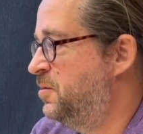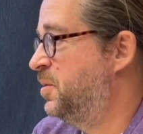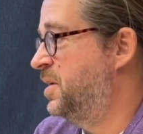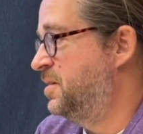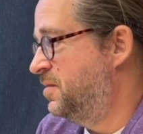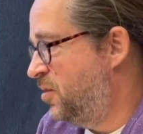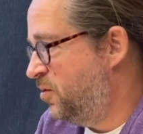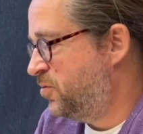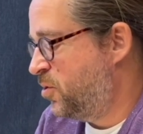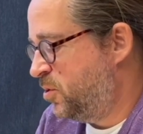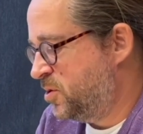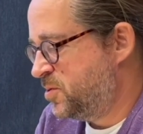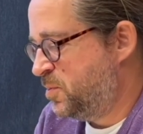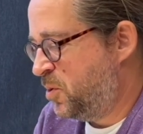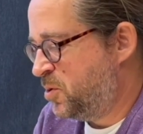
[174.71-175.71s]
well, of
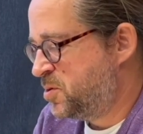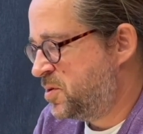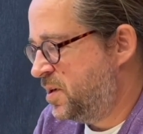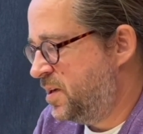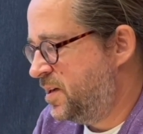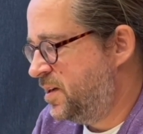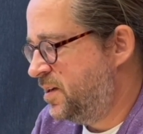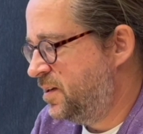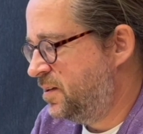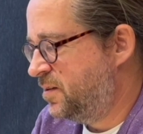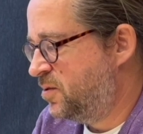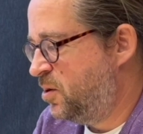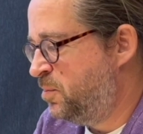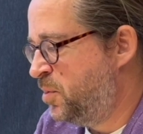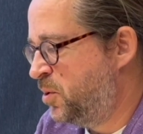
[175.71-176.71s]
course, mostly
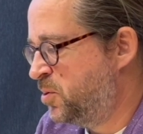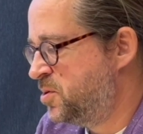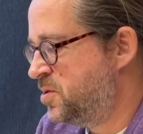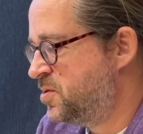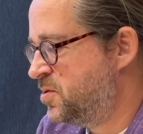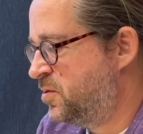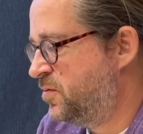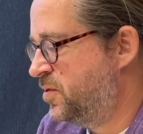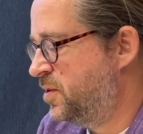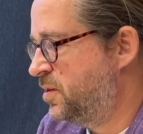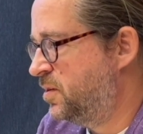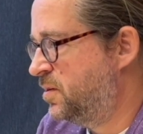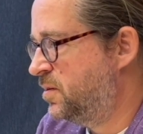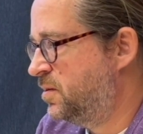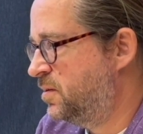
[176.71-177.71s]
composers of
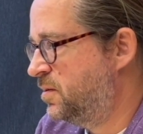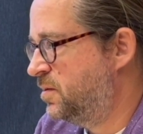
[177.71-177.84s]
the,